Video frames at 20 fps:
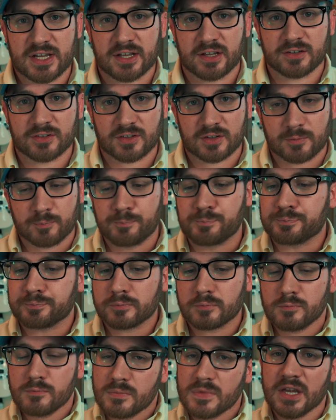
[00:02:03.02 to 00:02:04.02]
is, and
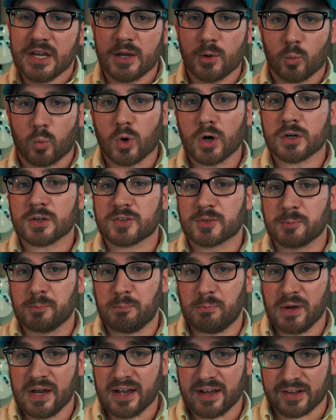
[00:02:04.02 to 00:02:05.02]
it works
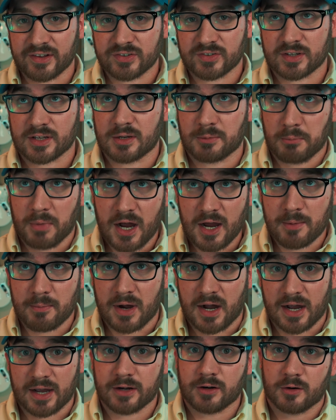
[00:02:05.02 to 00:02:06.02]
best, in my
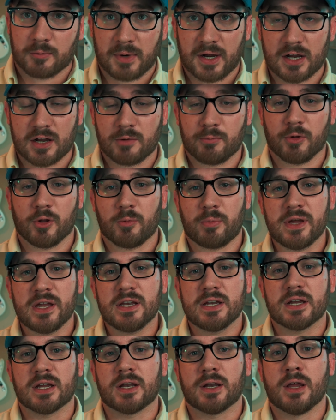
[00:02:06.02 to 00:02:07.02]
mind, or my humble
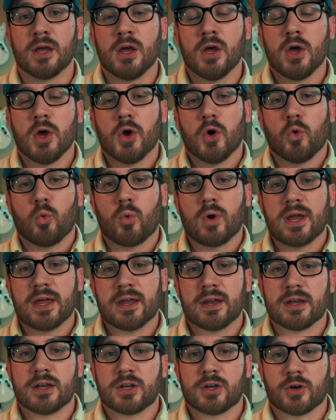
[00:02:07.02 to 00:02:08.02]
opinion,
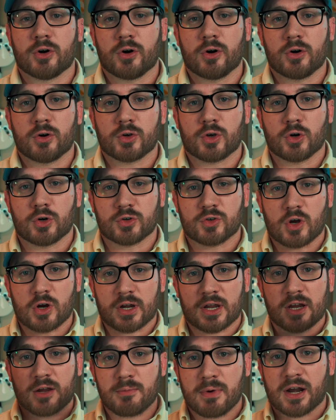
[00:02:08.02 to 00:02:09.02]
when you're
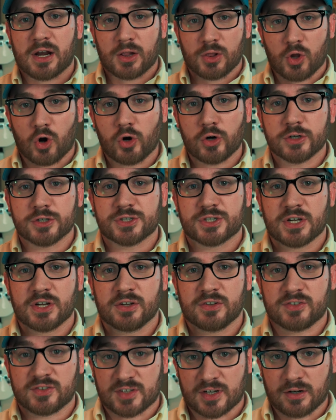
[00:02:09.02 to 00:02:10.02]
talking about a large
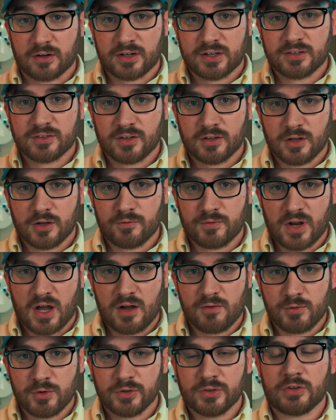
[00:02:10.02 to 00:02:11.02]
series of
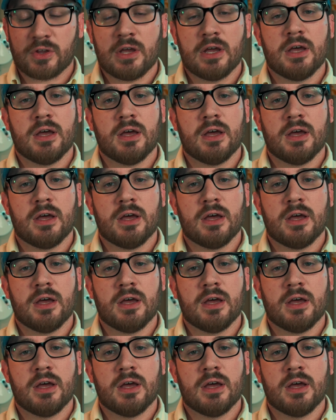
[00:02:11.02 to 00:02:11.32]
novels,